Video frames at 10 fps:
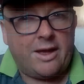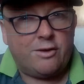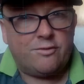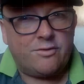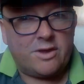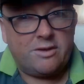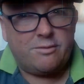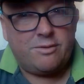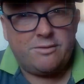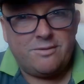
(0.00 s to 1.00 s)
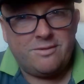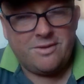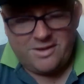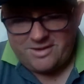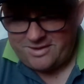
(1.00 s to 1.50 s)
healthy
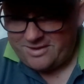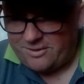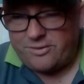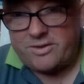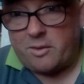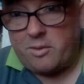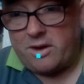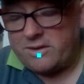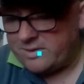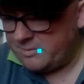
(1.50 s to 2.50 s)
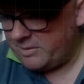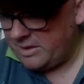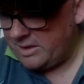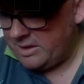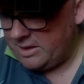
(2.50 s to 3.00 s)
content wise,
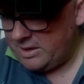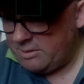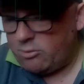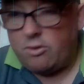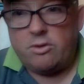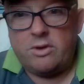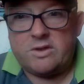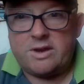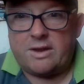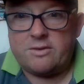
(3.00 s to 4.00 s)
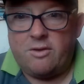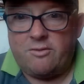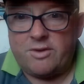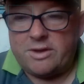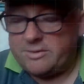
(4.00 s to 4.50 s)
but it's a nice
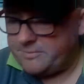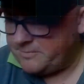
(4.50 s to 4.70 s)
coffee.